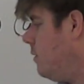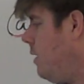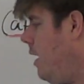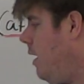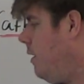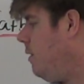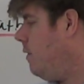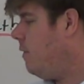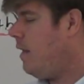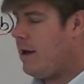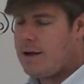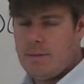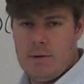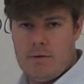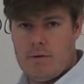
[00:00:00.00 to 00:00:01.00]
okay,
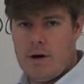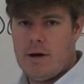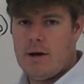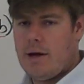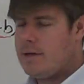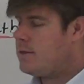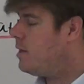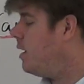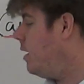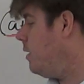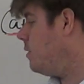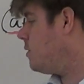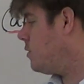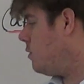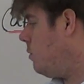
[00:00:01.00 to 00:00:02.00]
that can be written as
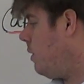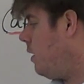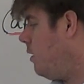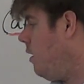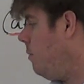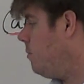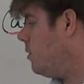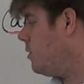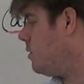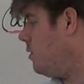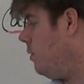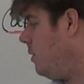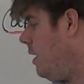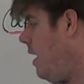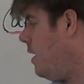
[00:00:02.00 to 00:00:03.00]
a square number. So
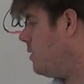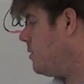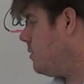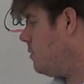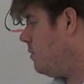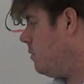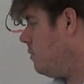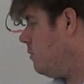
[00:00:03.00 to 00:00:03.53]
yes,